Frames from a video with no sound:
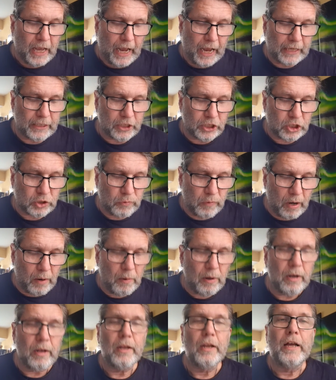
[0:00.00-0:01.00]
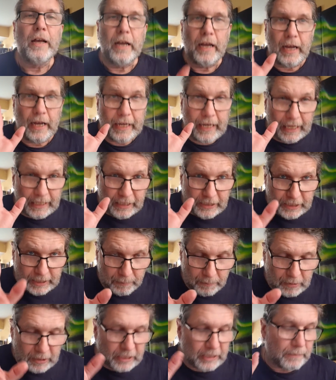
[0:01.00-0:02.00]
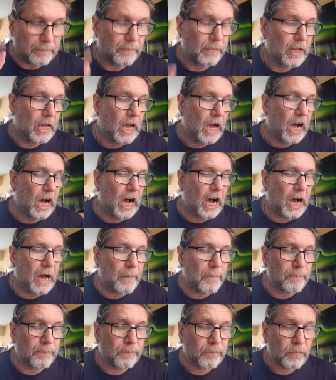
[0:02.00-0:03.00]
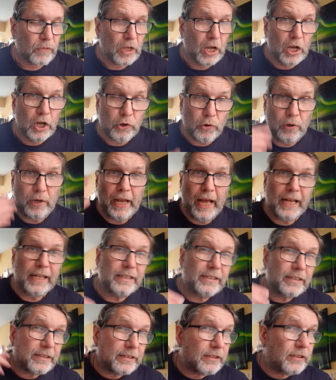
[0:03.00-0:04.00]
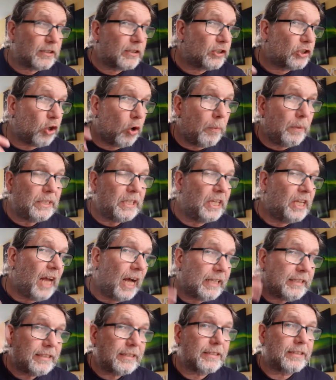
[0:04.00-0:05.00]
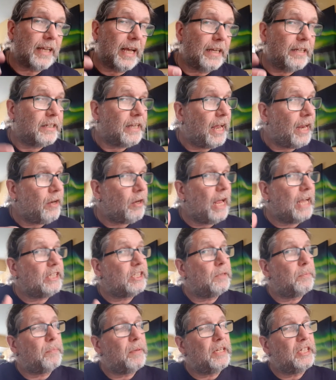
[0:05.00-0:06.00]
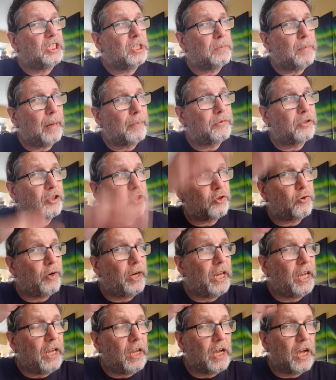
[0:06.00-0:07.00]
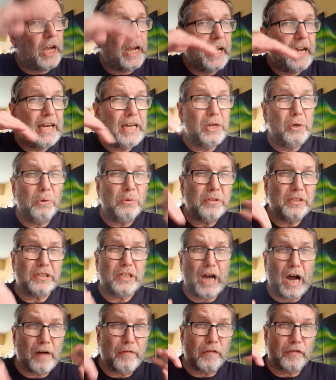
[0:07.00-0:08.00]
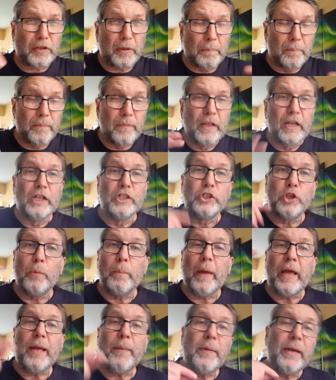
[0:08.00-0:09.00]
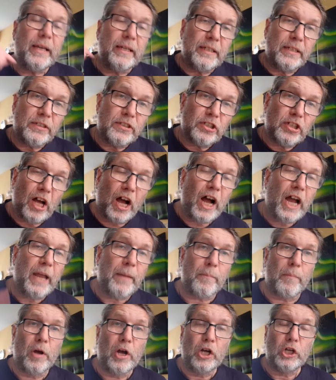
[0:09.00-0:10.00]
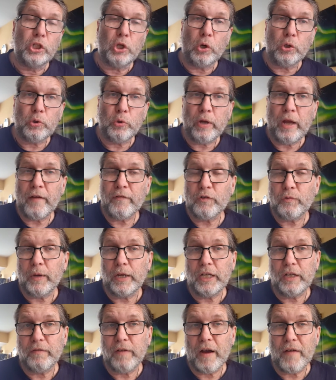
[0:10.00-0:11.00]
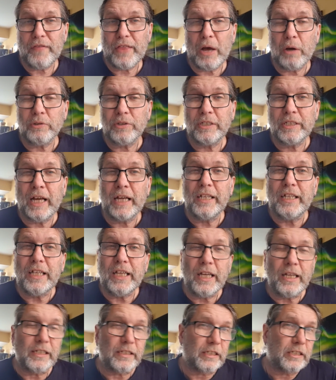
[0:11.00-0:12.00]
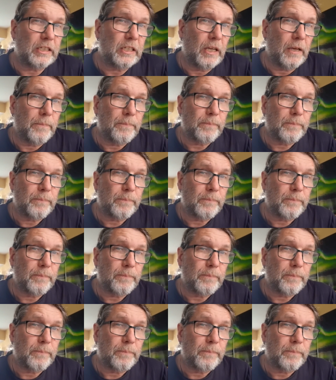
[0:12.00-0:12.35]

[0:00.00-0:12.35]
And the squirrel, again, it's symbolism, collects so many nuts, and then as he brings them up the tree, he loses half of them. So maybe it is time not to have 25,000 ideas